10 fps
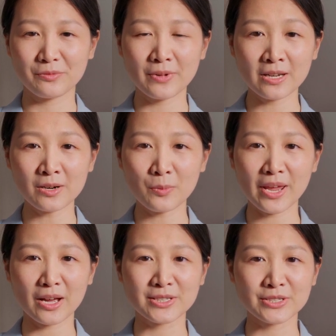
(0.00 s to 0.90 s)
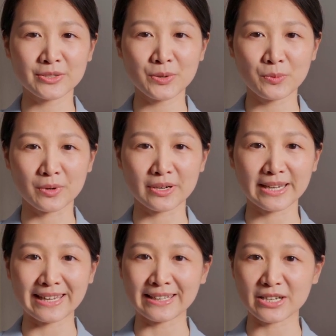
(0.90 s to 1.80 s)
Whether we are doing
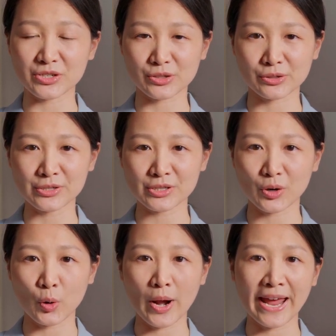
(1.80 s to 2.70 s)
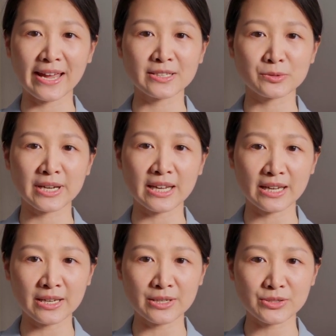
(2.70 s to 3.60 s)
work in the church or handling
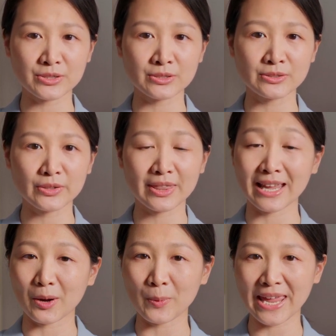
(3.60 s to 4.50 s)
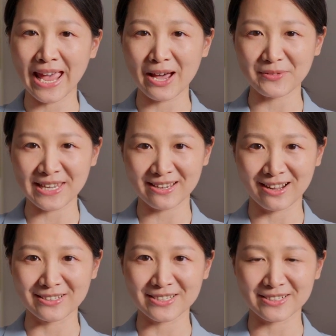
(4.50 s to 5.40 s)
issues that we have
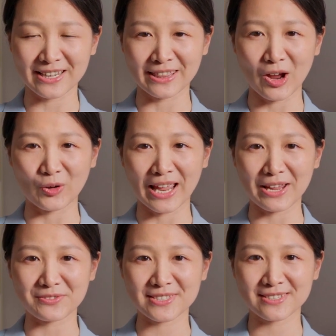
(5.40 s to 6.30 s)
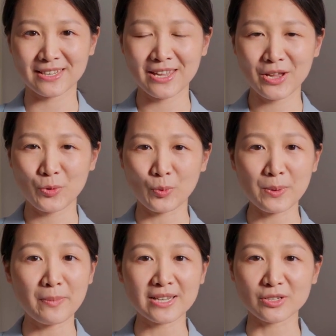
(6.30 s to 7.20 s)
encountered in our lives,
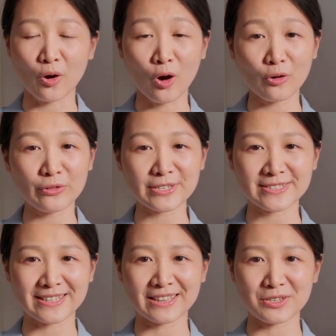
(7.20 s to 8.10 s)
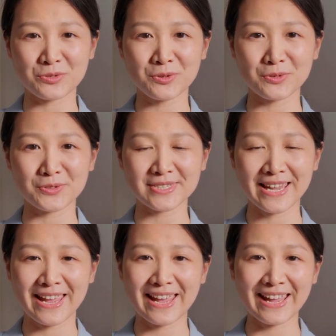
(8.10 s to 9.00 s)
we must always seek the truth
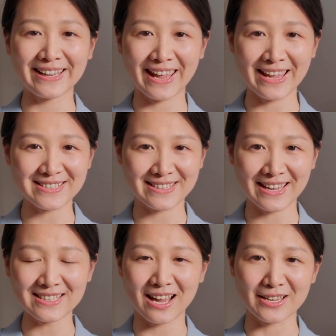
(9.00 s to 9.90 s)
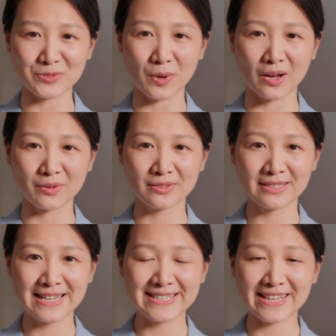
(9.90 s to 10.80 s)
and understand God's will.
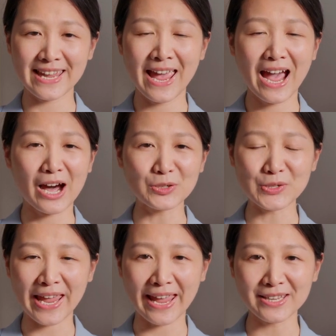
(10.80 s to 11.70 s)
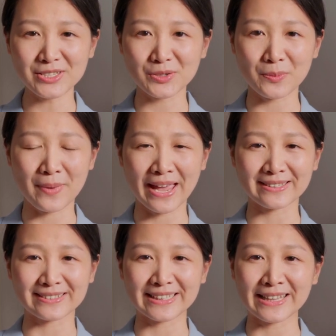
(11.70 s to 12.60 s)
See how to handle the
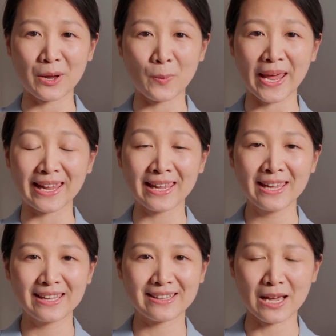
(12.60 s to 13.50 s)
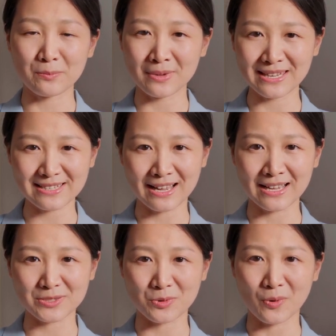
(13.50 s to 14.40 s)
matter in a way that meets
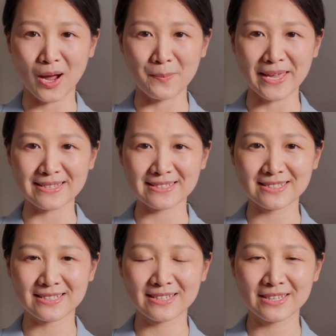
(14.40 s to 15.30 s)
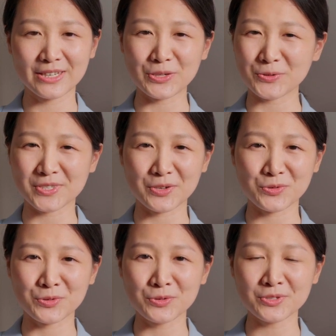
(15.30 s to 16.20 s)
God's requirements. Use the
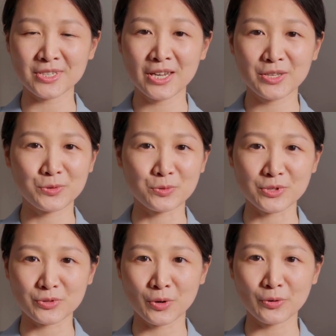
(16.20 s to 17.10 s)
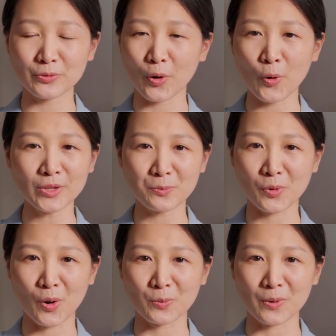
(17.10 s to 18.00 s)
truth to resolve all the
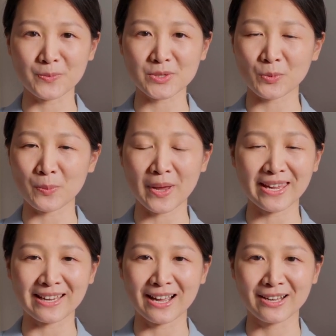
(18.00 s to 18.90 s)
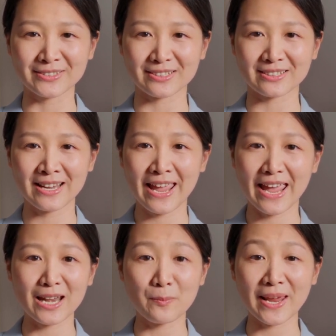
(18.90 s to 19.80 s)
problems we may encounter
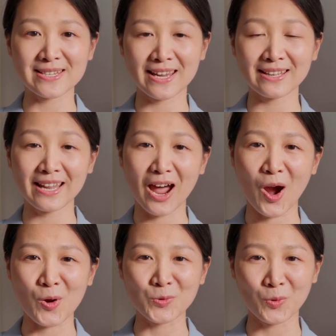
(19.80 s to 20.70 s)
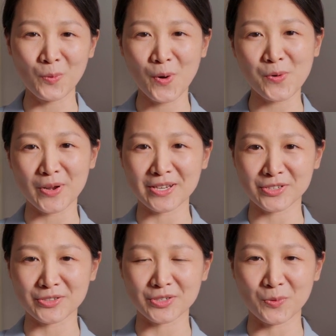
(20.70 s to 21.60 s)
and maintain our normal
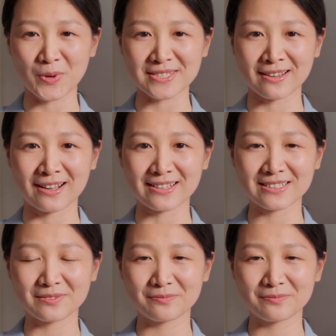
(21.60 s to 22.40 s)
relationship with God.